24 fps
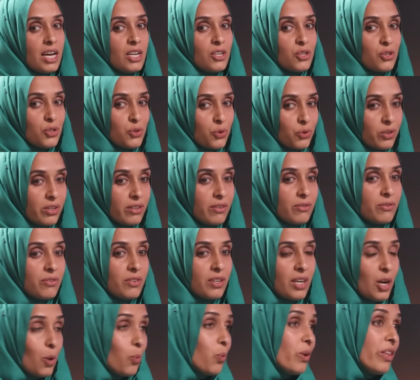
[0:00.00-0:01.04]
to sort of
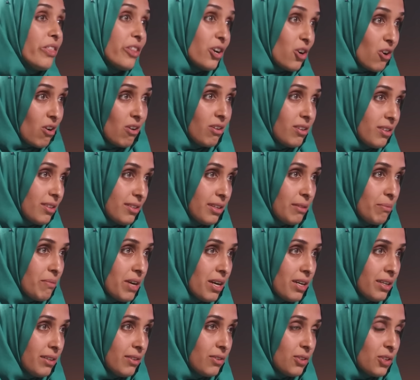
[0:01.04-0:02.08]
win their hearts and
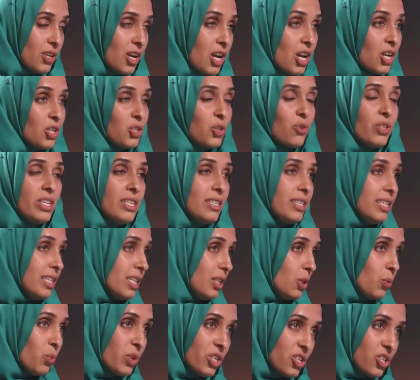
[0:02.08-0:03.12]
minds. So these Eid